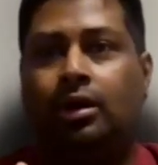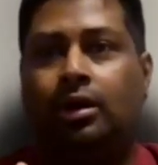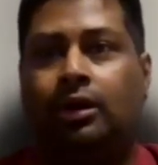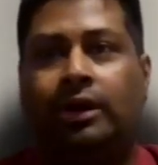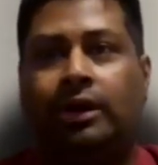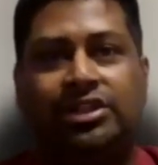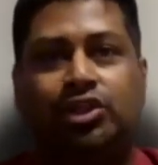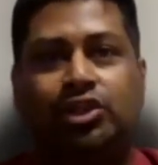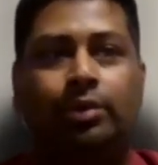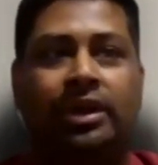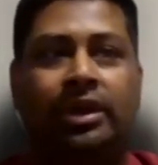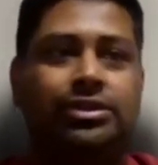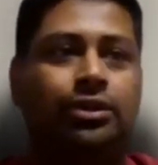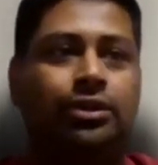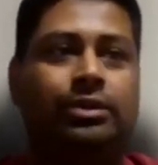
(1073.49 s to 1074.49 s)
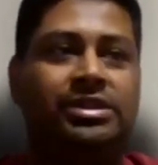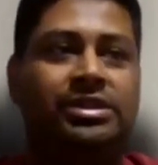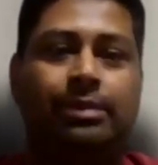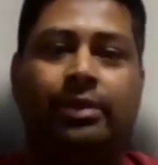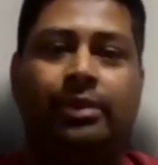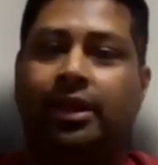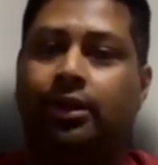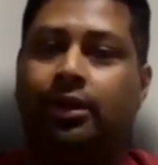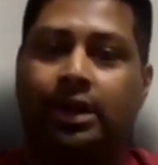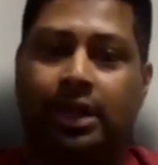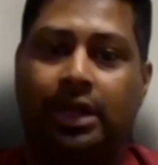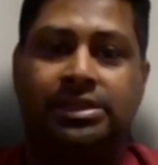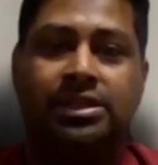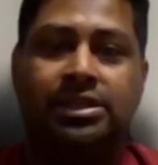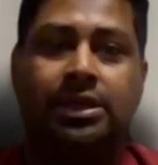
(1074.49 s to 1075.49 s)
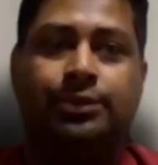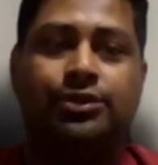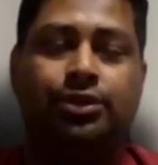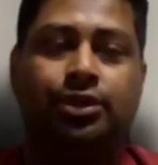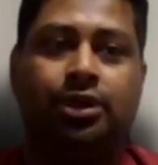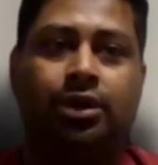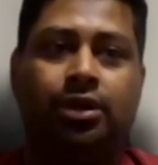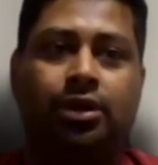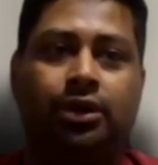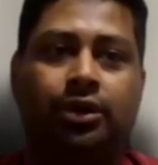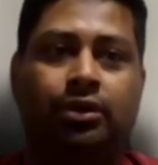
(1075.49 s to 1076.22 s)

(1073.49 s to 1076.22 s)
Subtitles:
resumes, you will be submitting your transcripts to the